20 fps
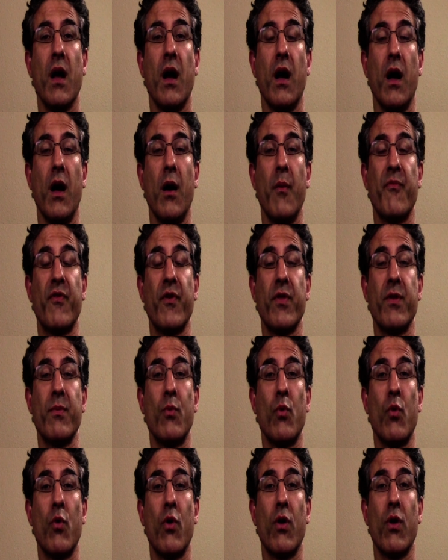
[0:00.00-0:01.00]
For the
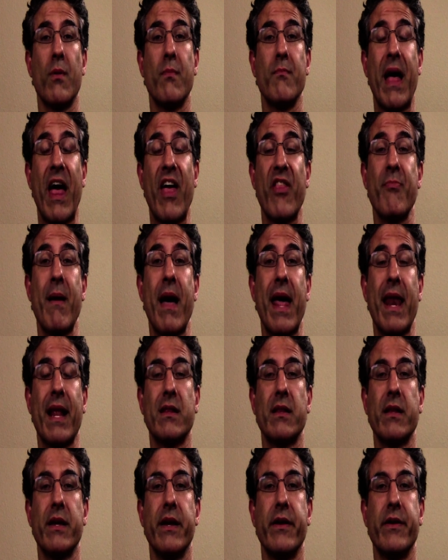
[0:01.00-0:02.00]
more
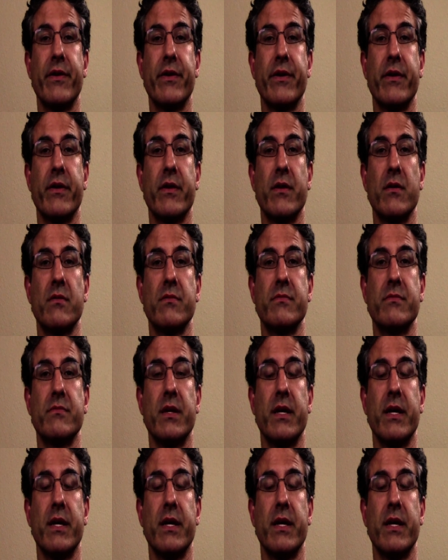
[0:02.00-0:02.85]
mathematically or